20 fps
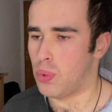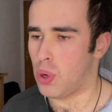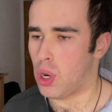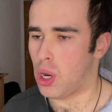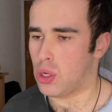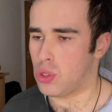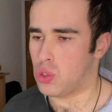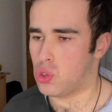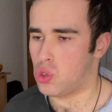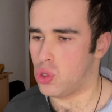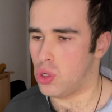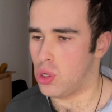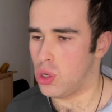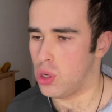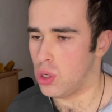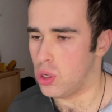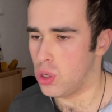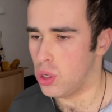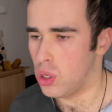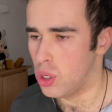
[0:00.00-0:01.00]
box
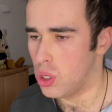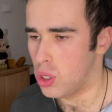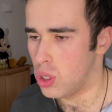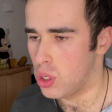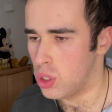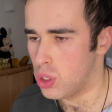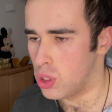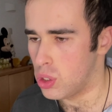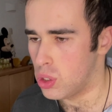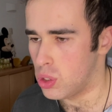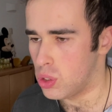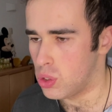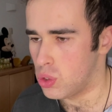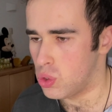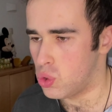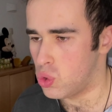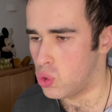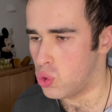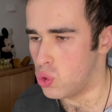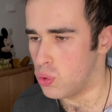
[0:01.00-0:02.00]
uh,
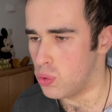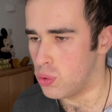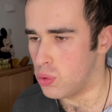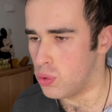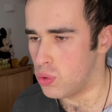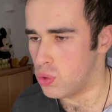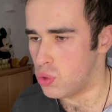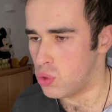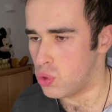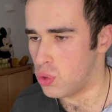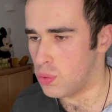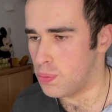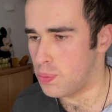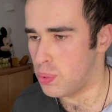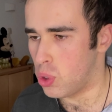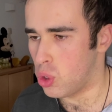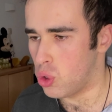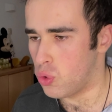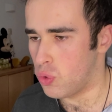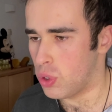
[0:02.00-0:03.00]
su
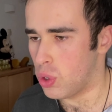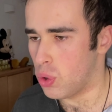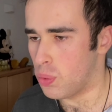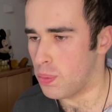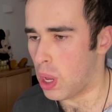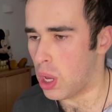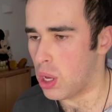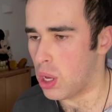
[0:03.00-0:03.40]
superior